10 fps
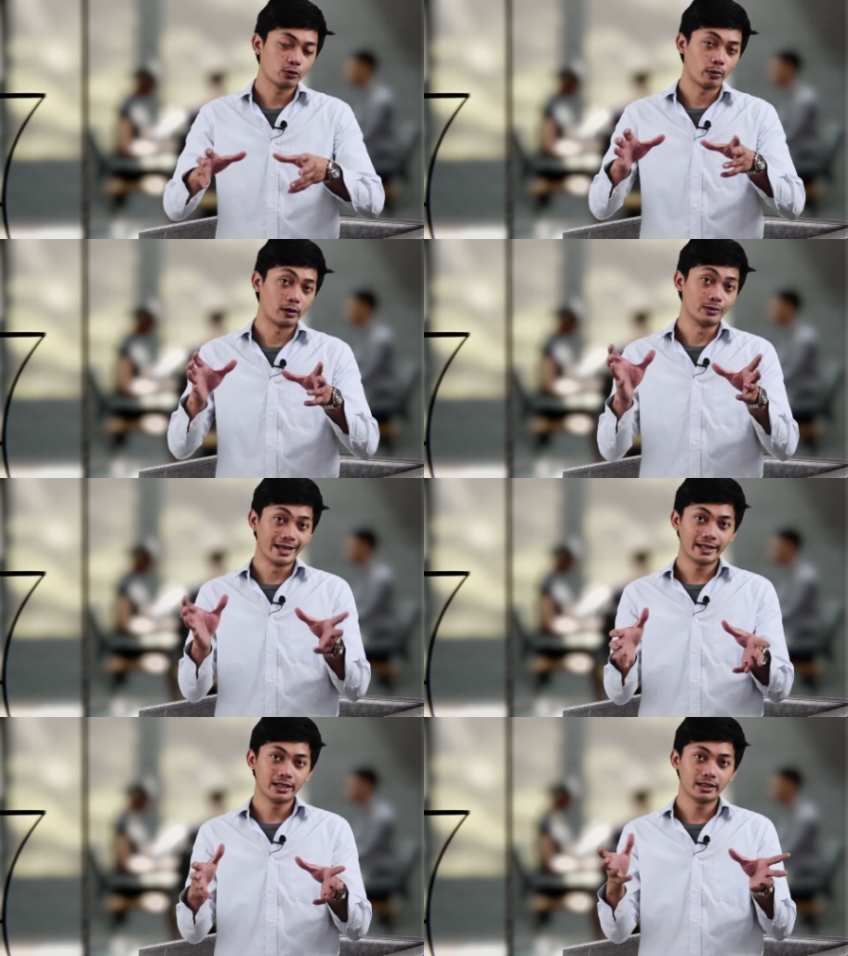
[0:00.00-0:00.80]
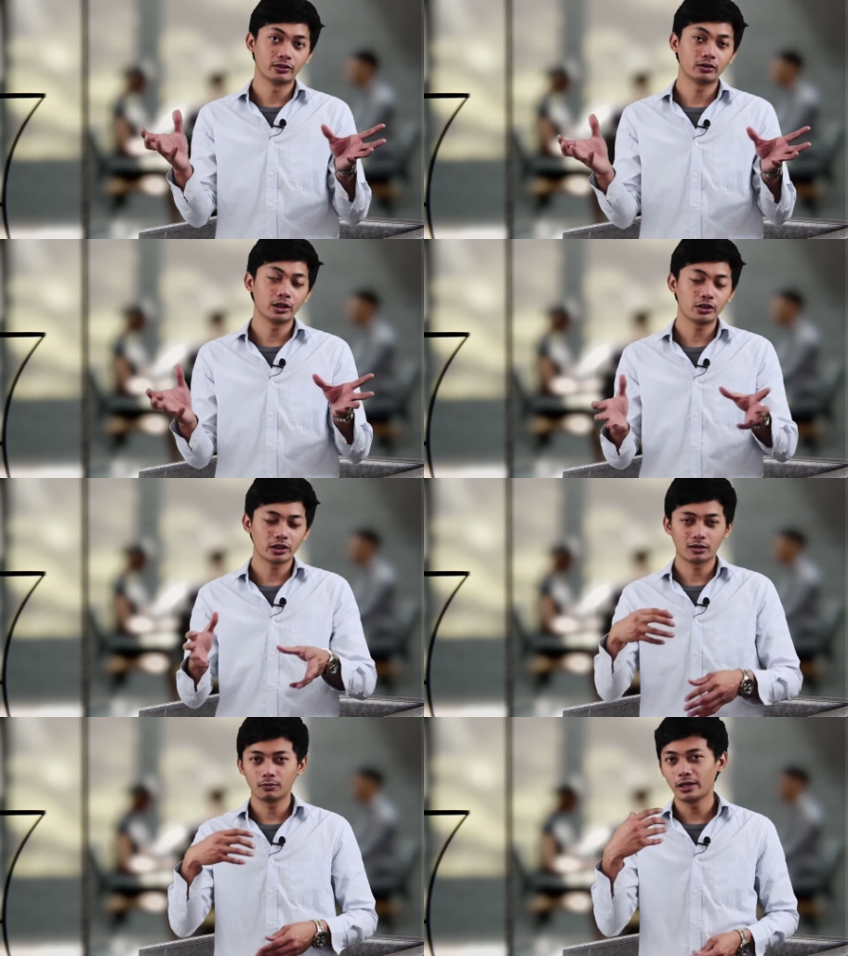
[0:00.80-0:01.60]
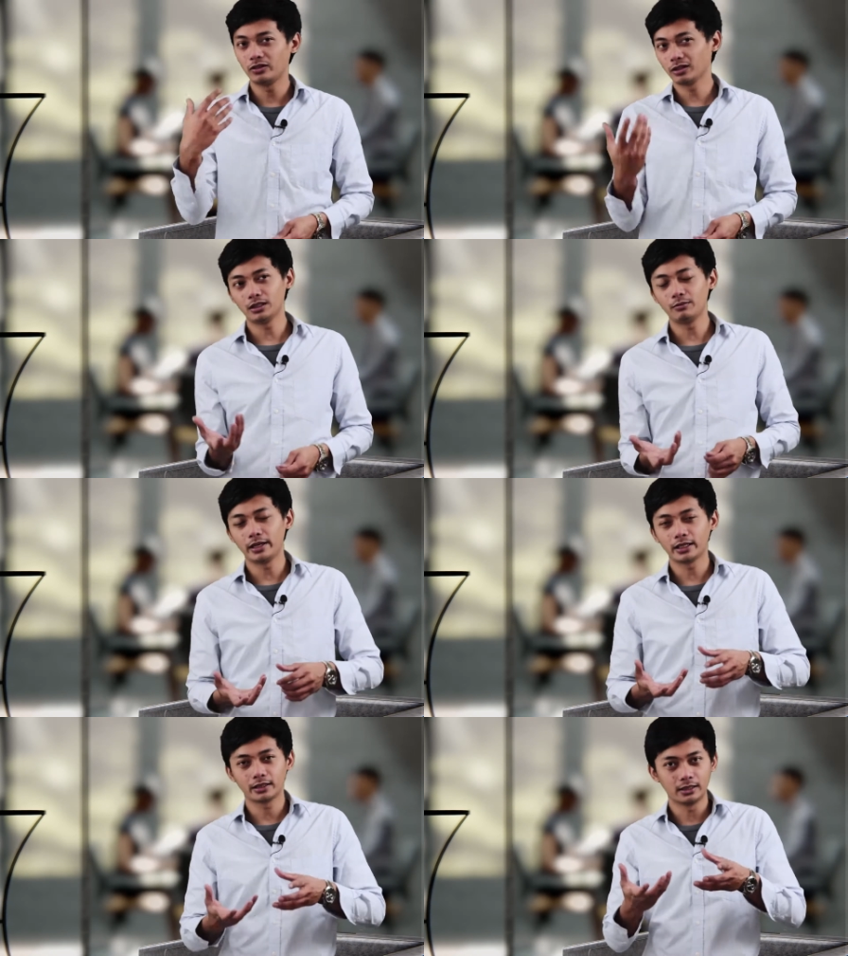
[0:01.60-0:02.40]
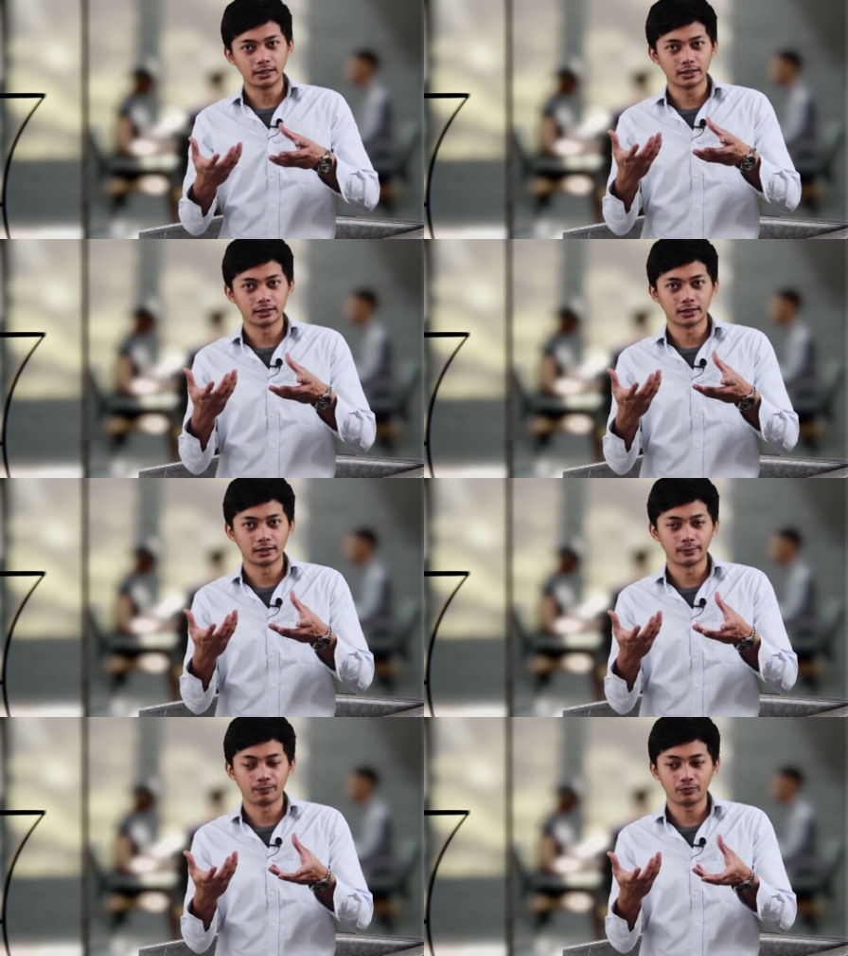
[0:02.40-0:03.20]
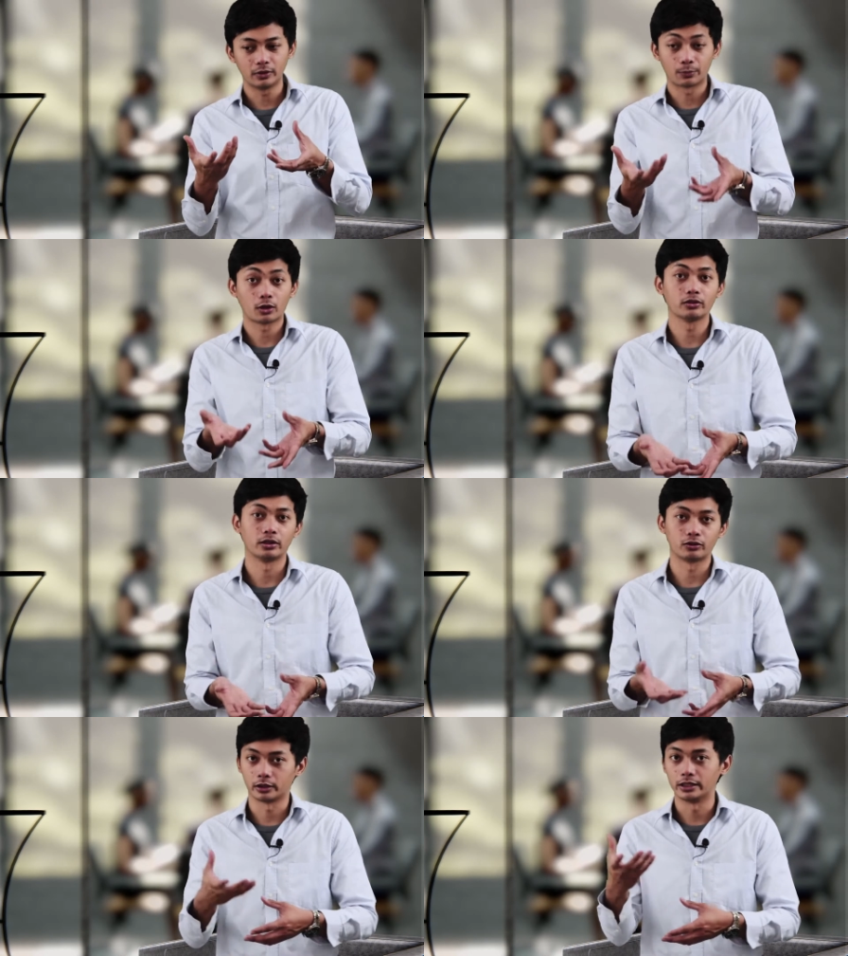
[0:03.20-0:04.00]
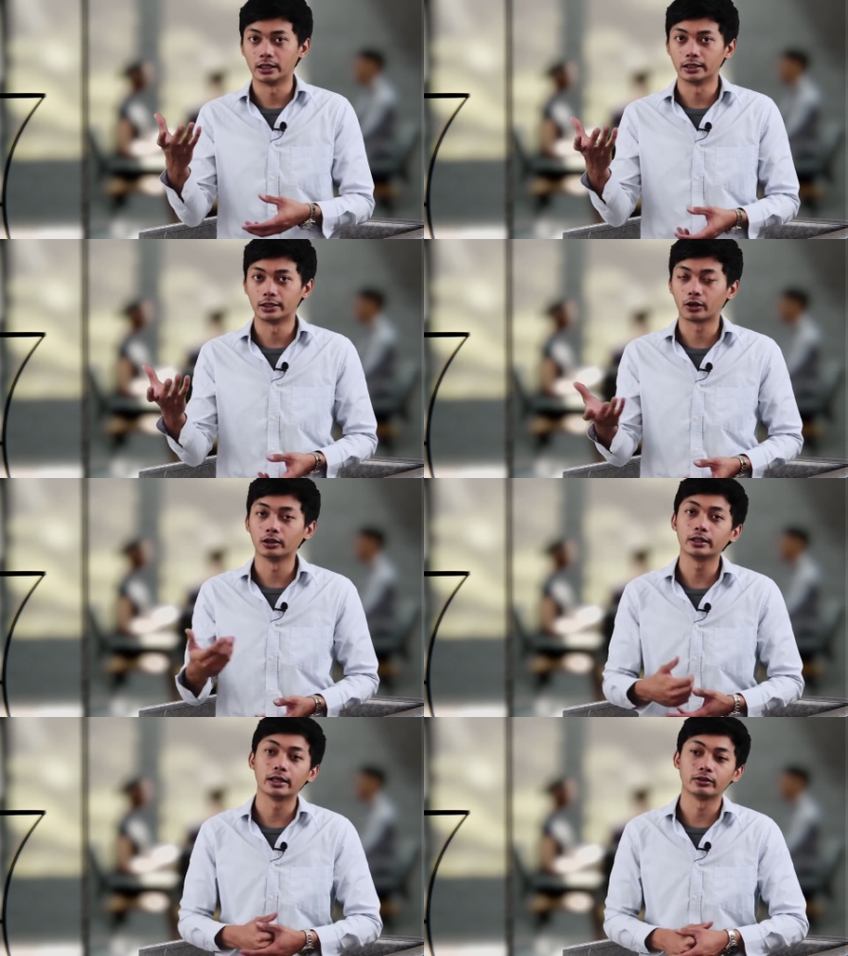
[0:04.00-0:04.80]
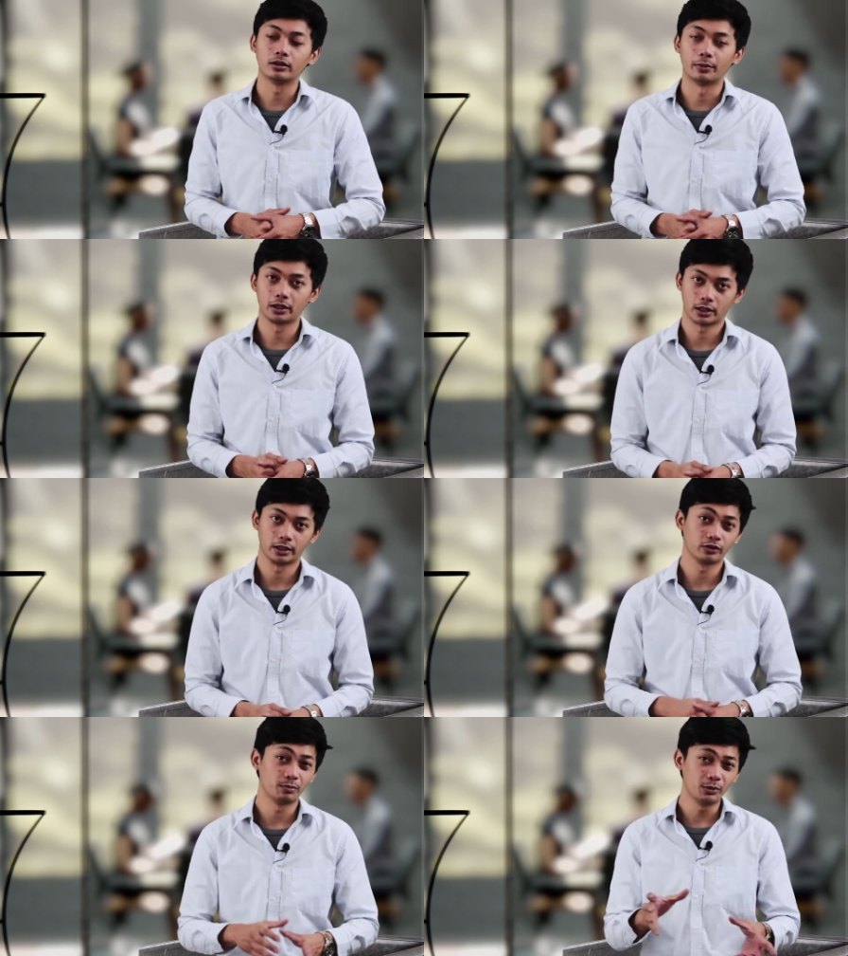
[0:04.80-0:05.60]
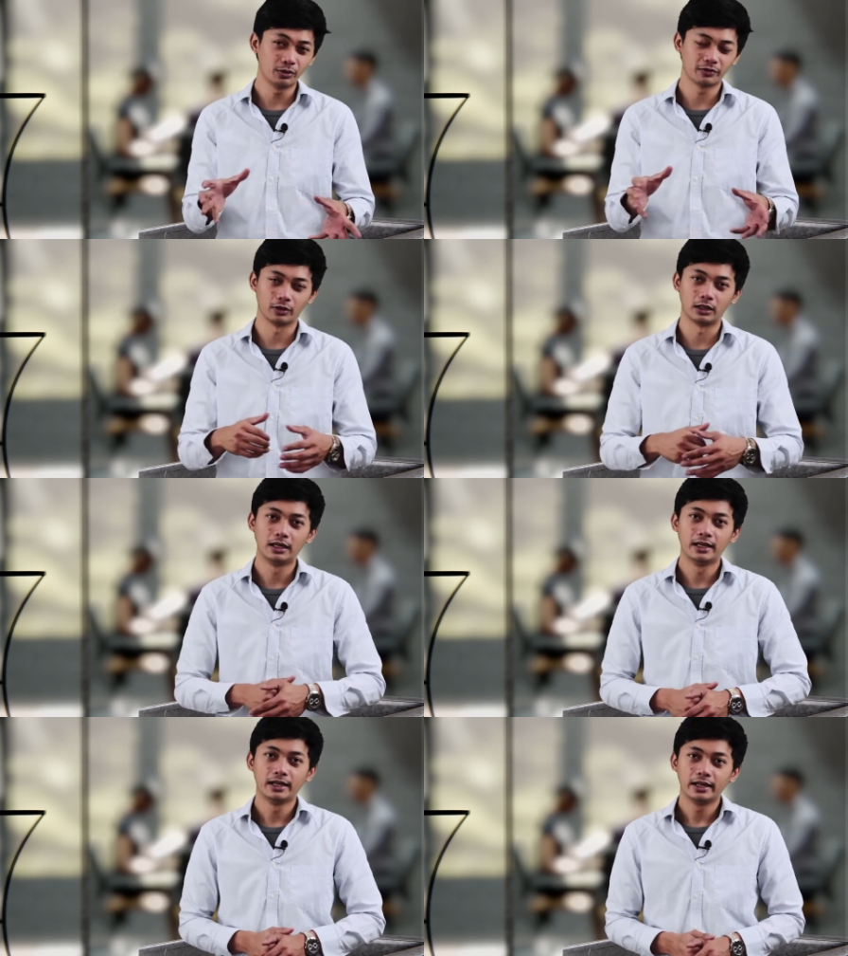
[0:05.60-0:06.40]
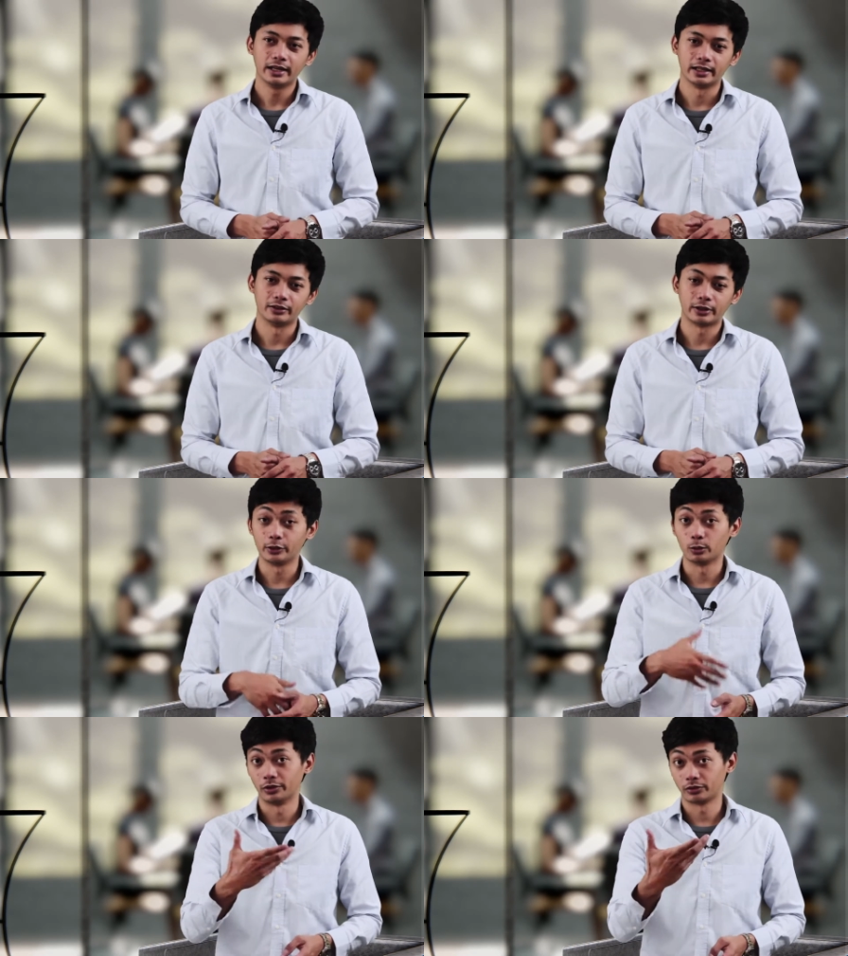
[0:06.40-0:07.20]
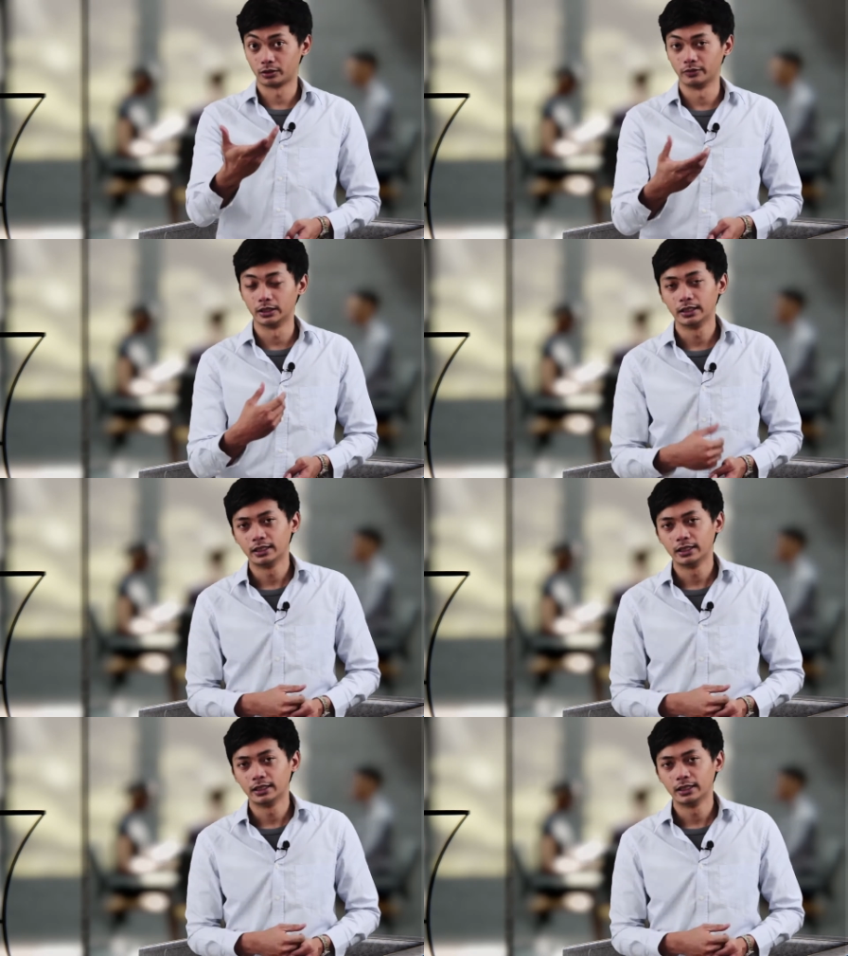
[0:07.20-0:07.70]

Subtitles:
where we edit and stitch and basically make the process or the contents, the materials beautiful and ready to be served.